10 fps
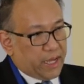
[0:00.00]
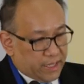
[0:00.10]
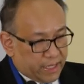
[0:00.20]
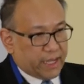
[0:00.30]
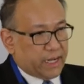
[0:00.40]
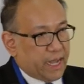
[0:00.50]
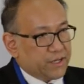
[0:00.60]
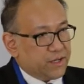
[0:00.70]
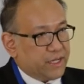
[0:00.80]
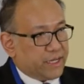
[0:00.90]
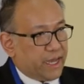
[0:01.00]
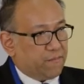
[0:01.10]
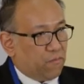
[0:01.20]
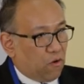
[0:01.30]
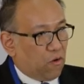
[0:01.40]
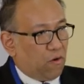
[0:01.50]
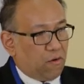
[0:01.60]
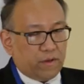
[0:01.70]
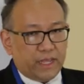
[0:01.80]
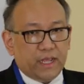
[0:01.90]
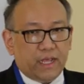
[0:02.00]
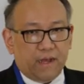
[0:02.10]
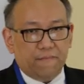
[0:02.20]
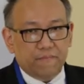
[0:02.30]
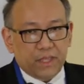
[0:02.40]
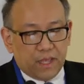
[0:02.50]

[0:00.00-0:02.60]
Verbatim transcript: and they can actually get more income